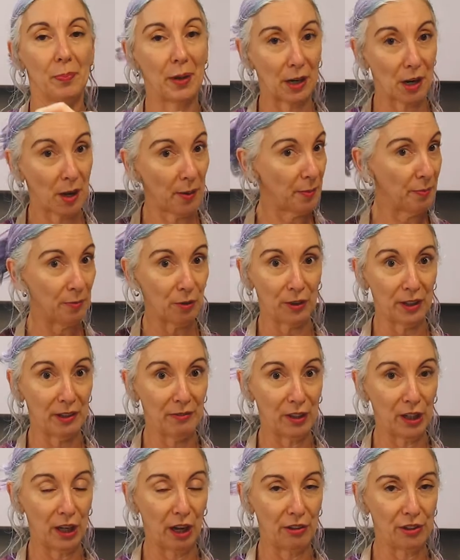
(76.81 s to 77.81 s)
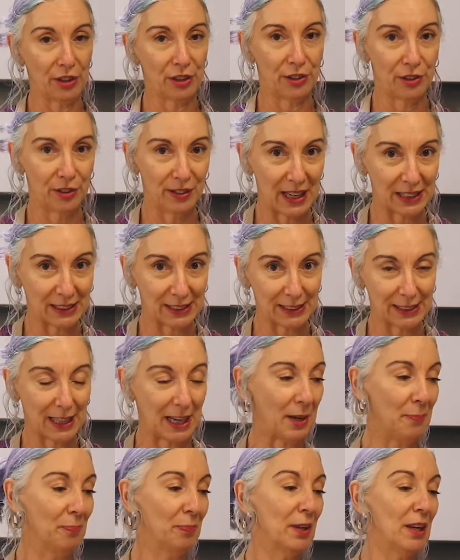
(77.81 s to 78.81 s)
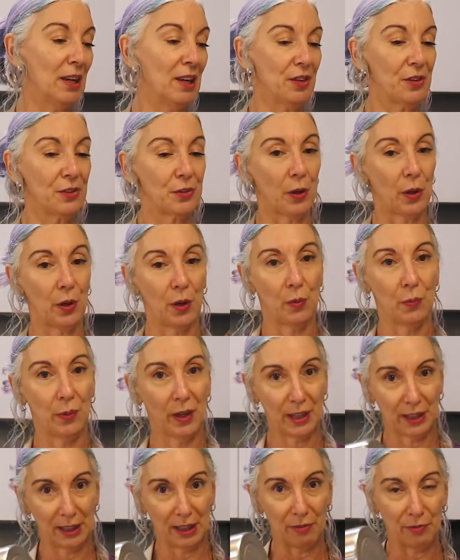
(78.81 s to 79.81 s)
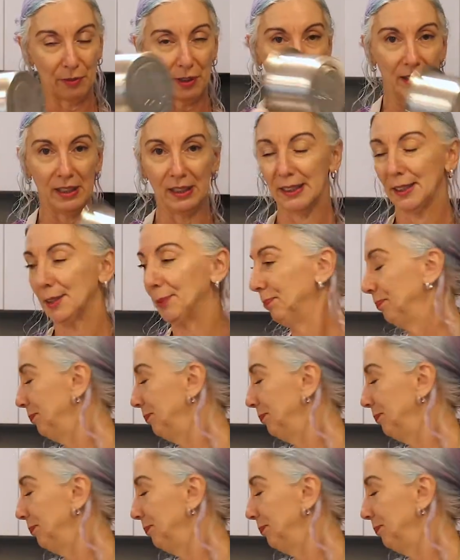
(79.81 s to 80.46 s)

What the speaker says: but I'm not even going to do that today. So we're going to get rid of this.